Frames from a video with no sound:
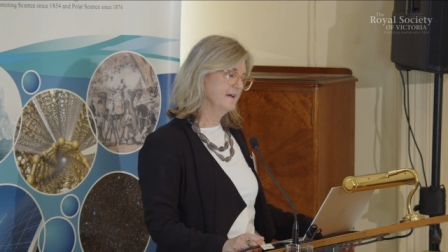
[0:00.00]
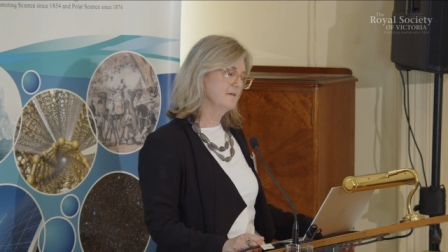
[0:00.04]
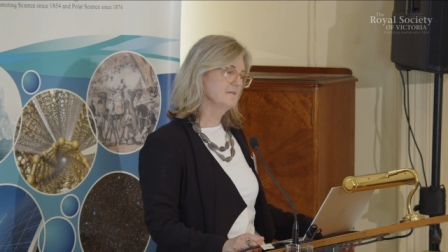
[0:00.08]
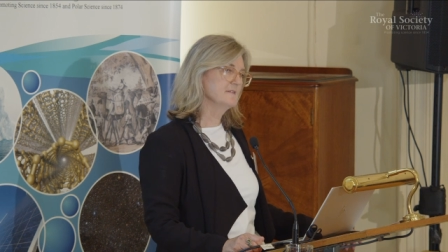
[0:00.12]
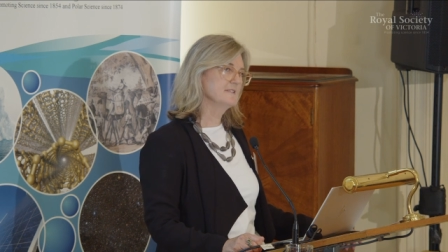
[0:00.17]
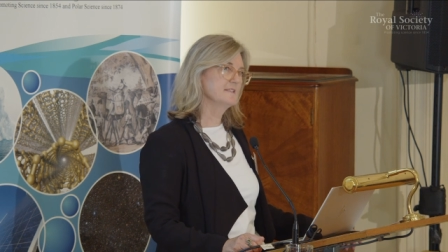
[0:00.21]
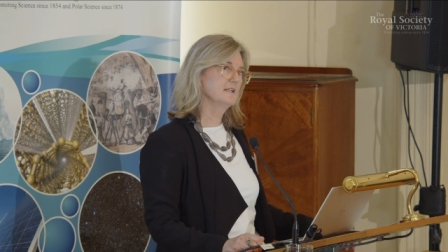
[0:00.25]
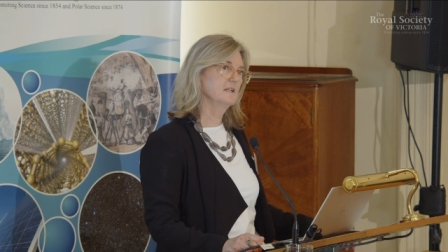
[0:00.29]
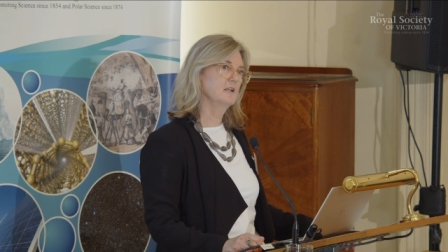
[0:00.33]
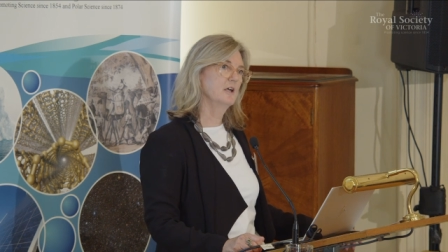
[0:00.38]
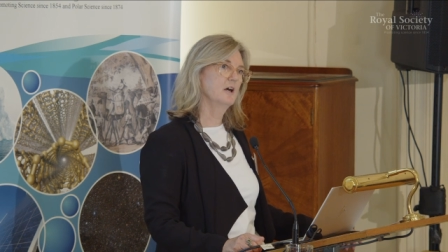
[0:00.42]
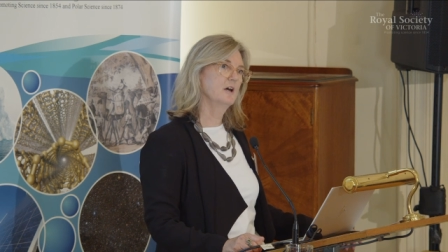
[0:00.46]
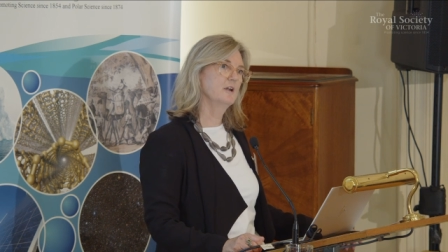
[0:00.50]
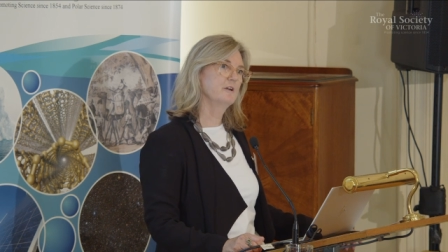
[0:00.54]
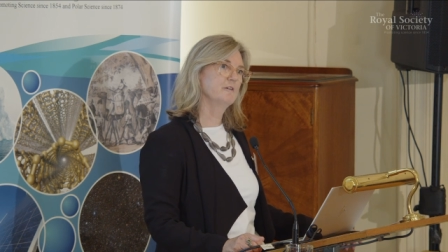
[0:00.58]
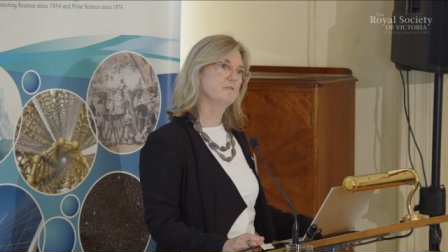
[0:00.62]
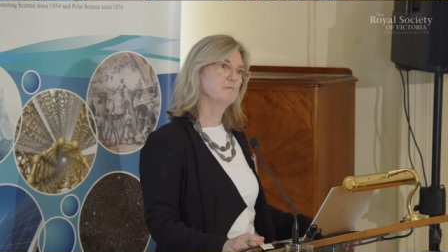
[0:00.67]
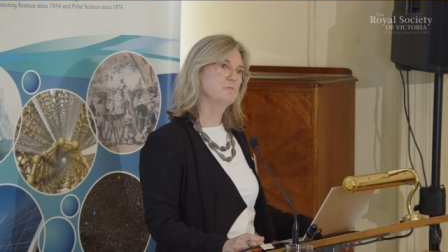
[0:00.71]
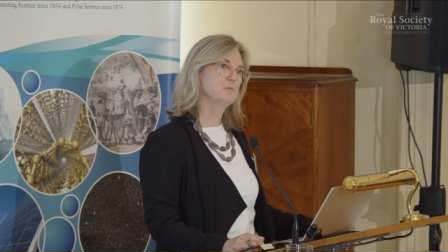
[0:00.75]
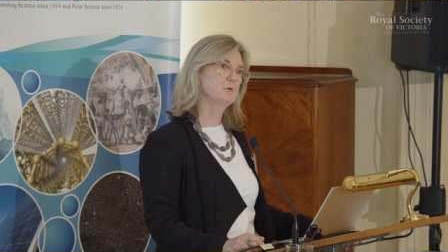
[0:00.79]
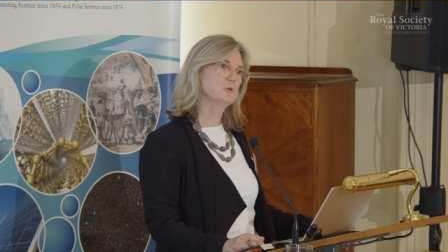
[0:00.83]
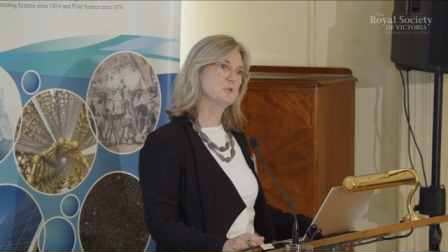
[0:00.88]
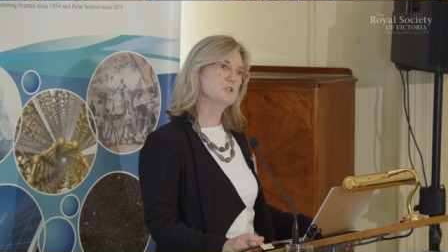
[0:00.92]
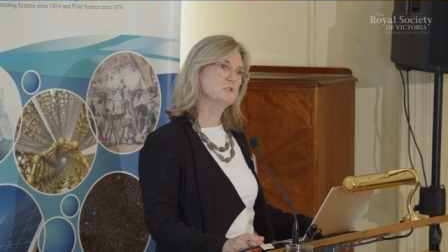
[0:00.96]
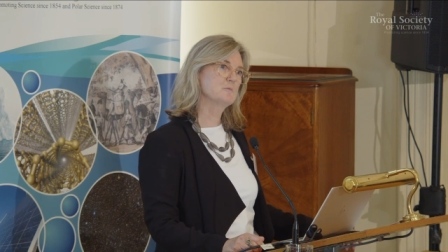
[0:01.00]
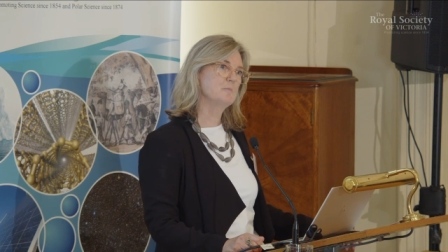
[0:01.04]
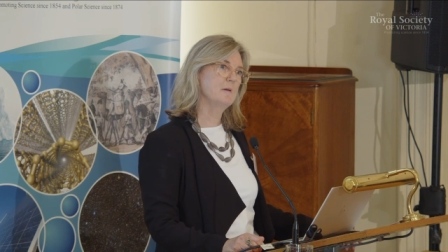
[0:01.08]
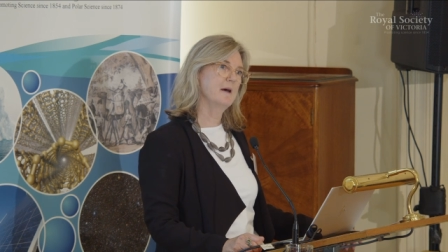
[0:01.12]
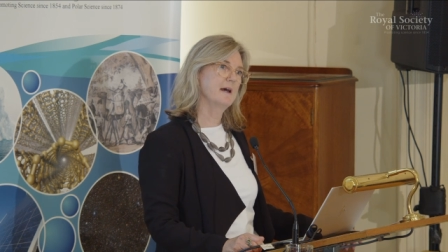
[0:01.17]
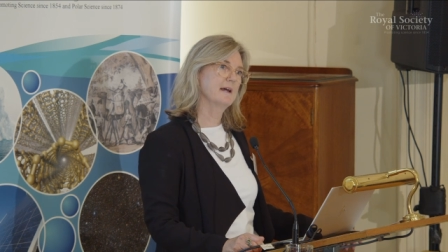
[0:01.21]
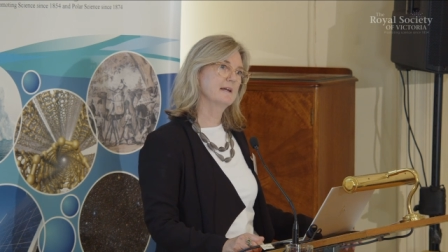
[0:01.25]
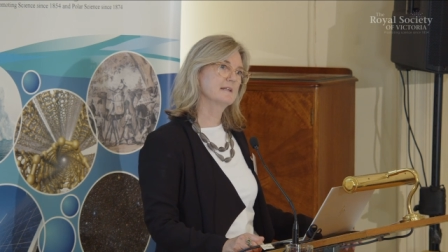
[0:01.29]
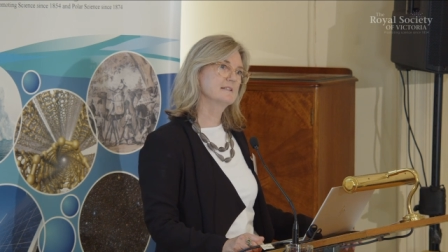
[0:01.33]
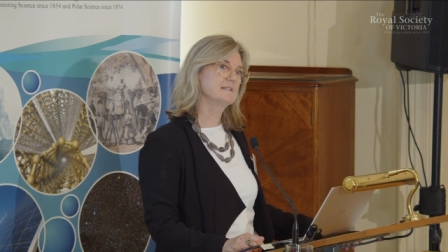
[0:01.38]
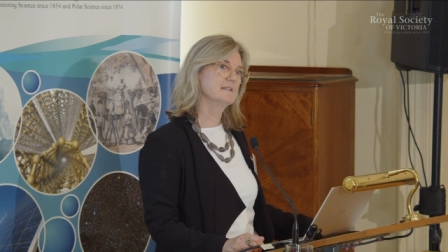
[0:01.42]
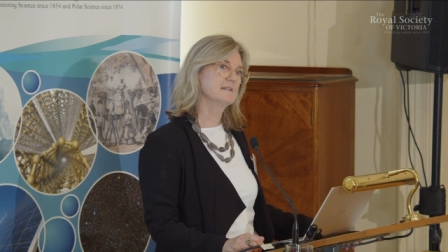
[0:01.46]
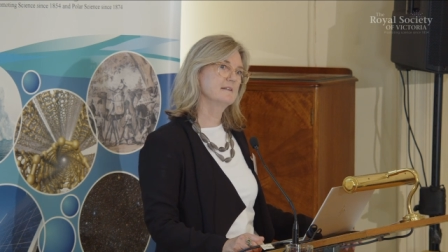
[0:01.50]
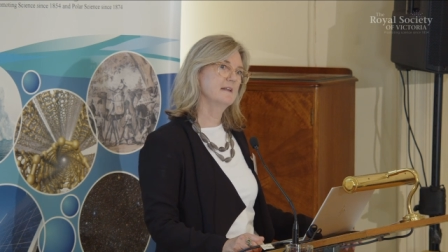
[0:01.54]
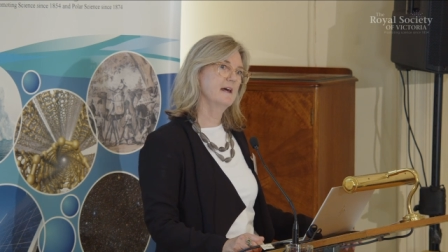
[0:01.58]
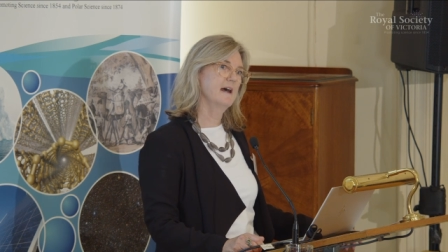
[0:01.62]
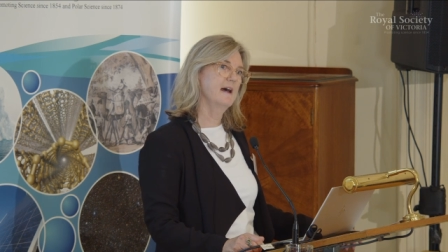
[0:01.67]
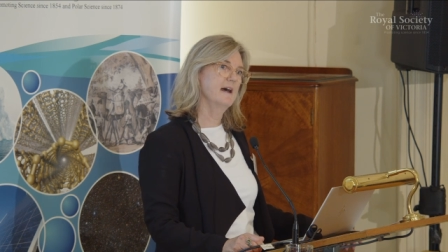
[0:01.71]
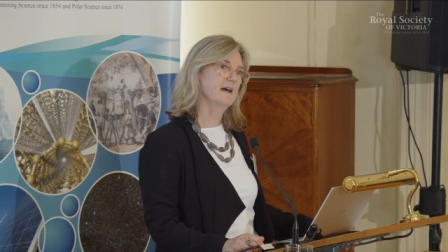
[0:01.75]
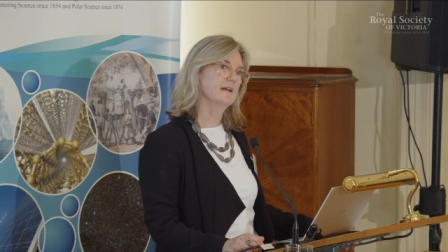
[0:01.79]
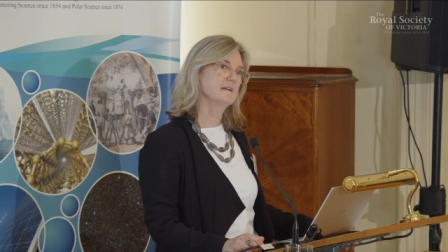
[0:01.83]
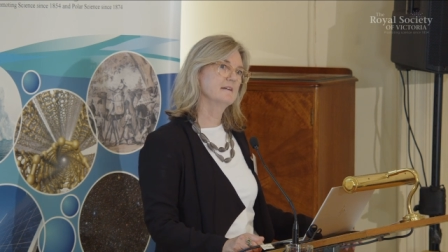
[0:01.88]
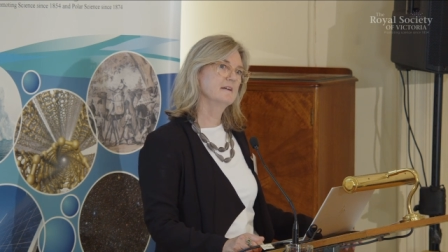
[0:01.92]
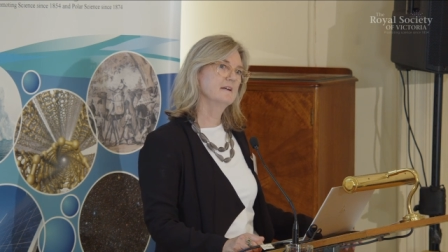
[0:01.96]
there was a lot of pushback to
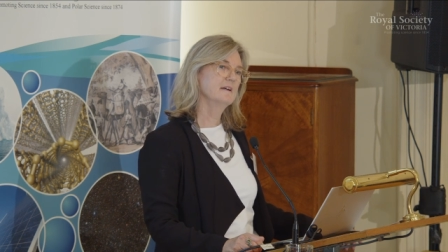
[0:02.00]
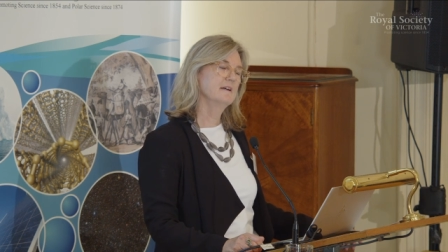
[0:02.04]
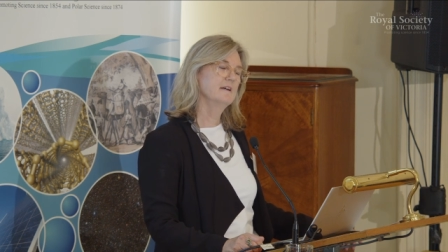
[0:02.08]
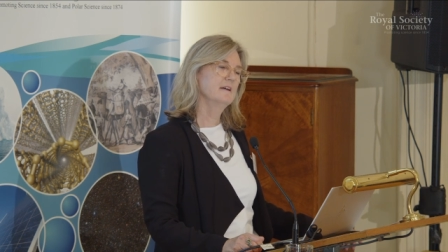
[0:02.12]
that.